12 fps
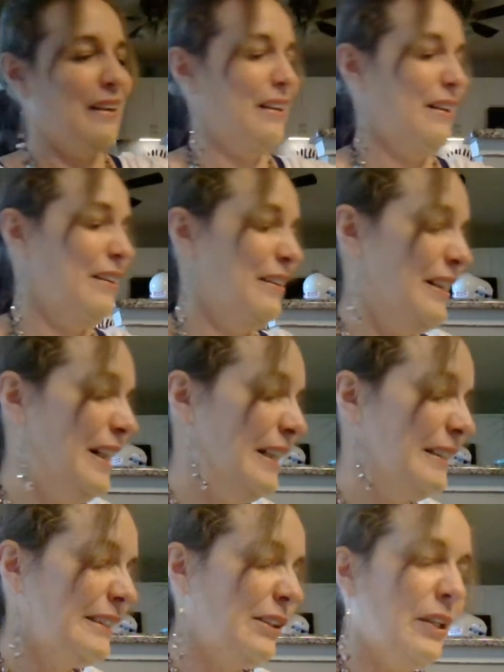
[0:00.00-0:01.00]
All
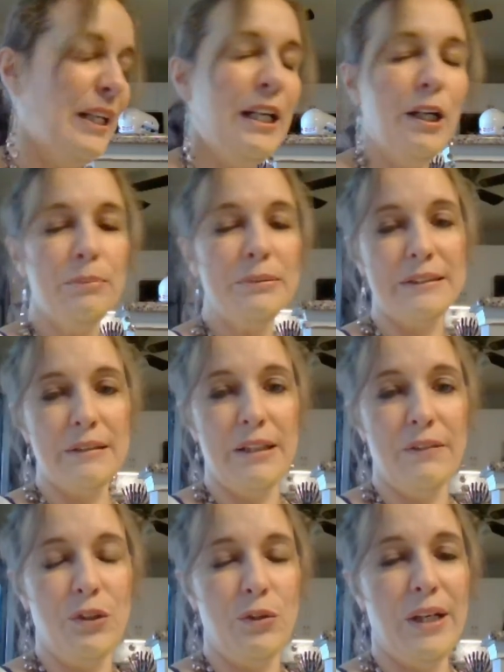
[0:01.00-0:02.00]
right, so it helps
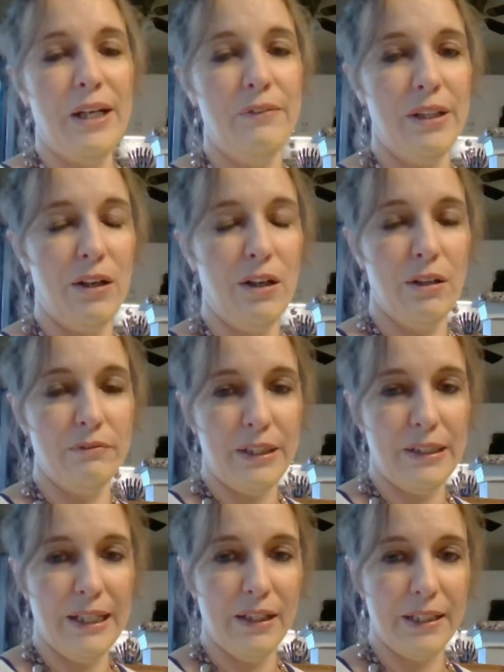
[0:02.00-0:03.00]
if you have it all
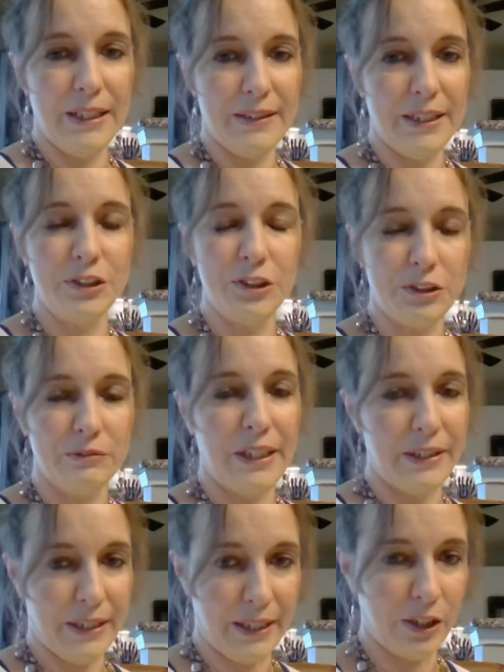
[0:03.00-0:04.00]
written out like that just to
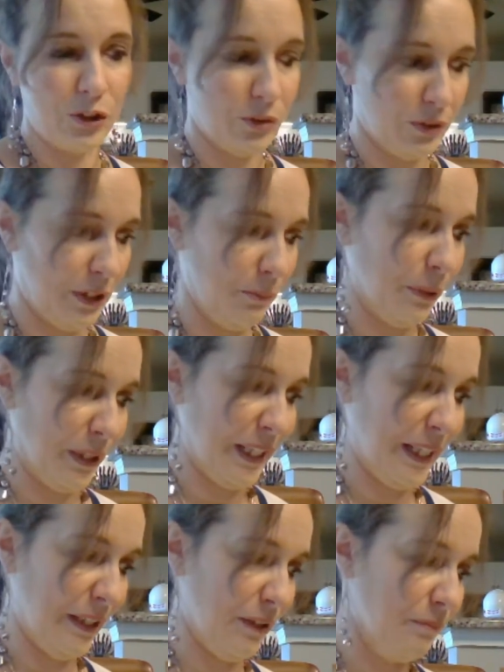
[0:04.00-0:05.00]
write the actual number
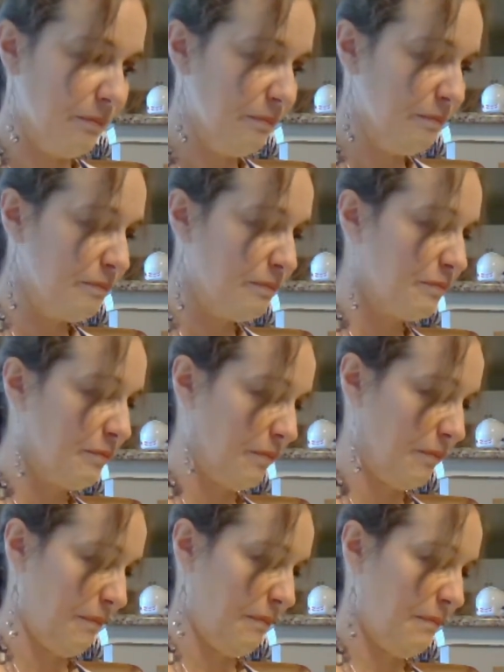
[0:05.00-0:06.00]
down.
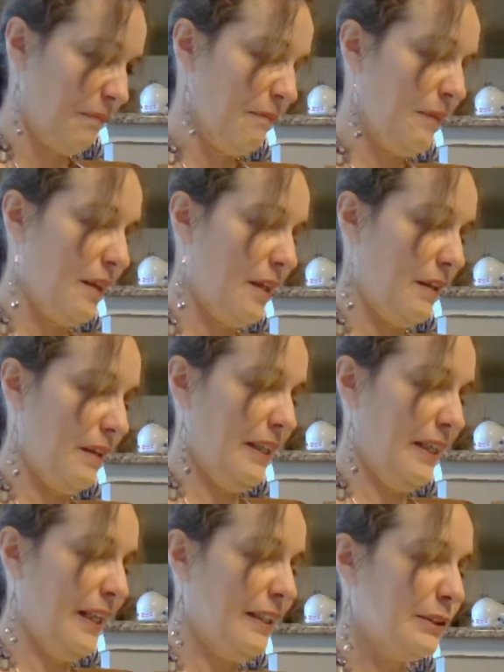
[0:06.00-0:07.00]
The
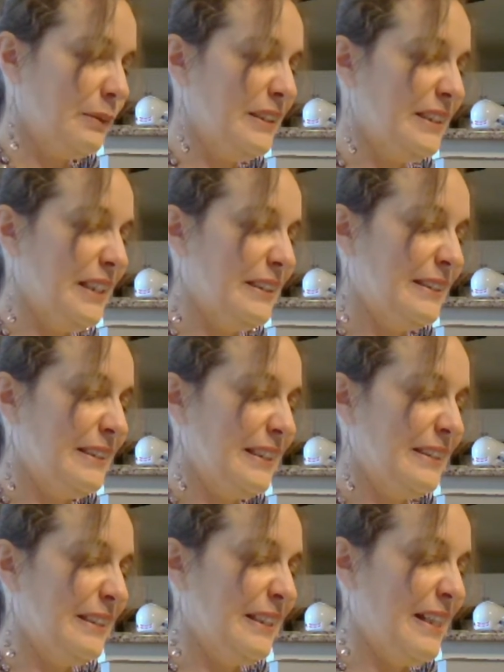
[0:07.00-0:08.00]
next one says
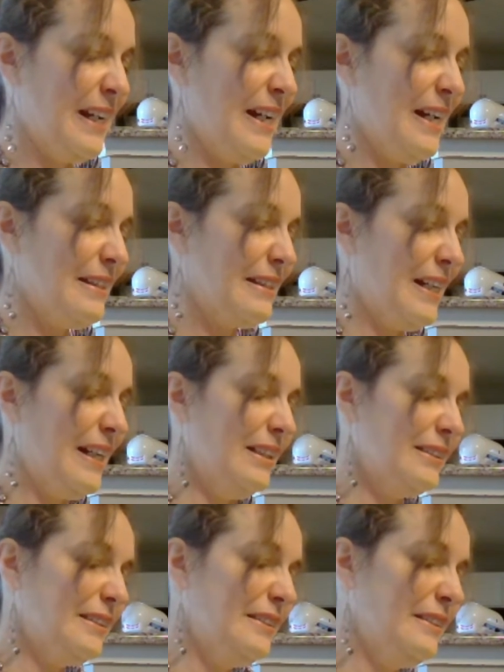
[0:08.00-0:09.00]

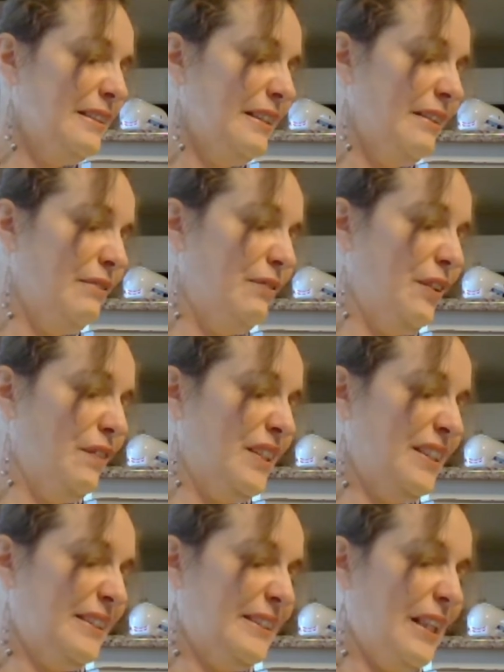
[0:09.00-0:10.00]

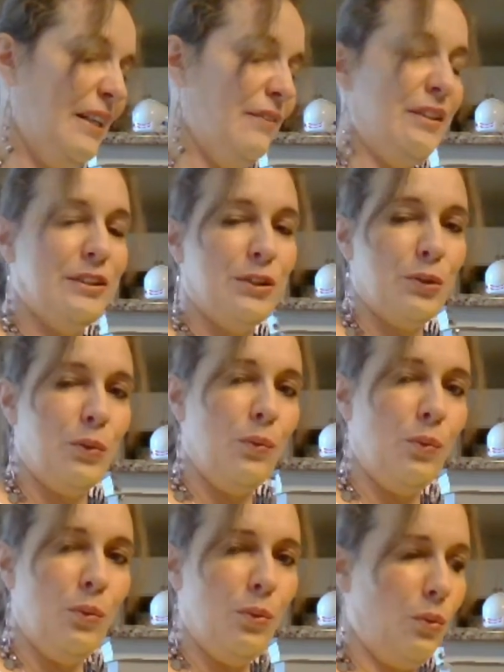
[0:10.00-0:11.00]
69,057. So,
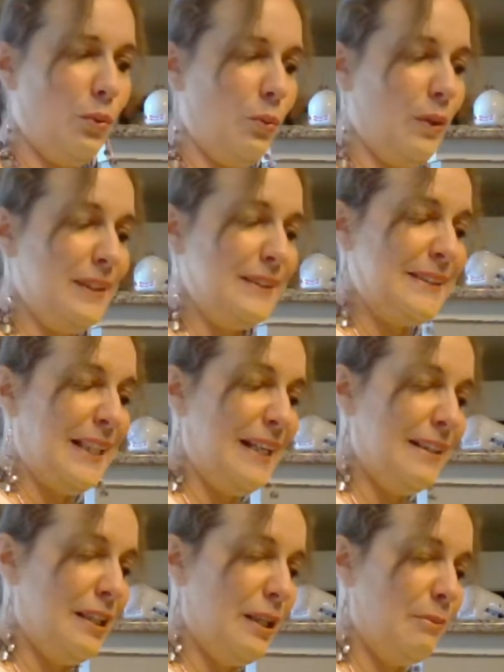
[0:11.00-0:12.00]
ooh, what is
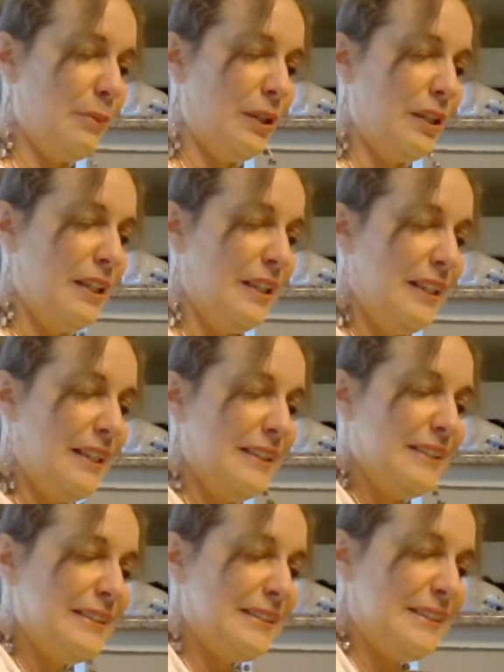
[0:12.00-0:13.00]
that number?
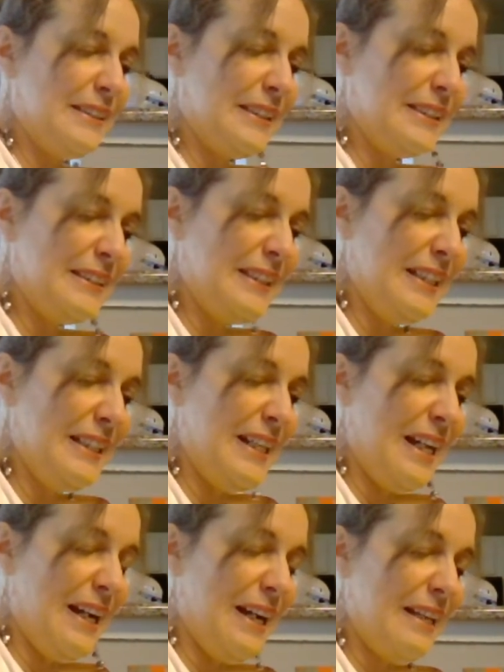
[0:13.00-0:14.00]

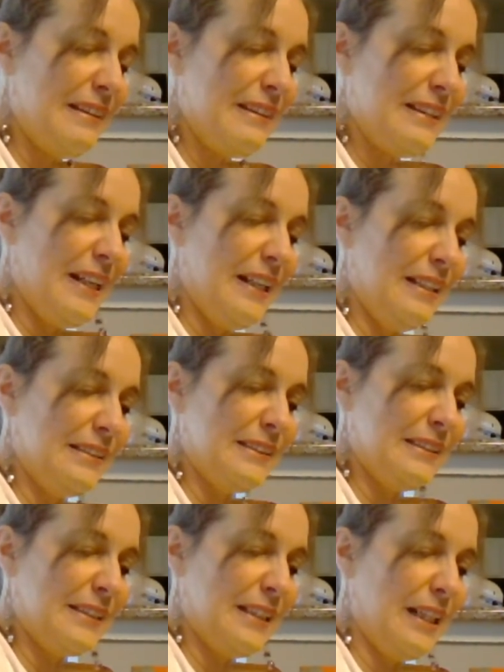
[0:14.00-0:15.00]

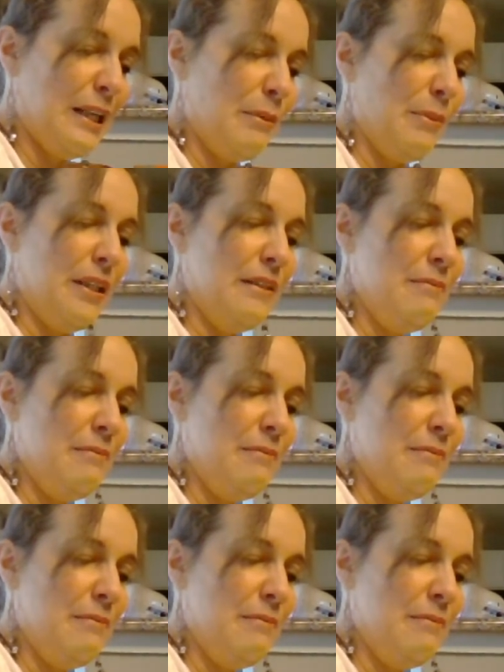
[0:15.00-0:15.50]
69,000, comma.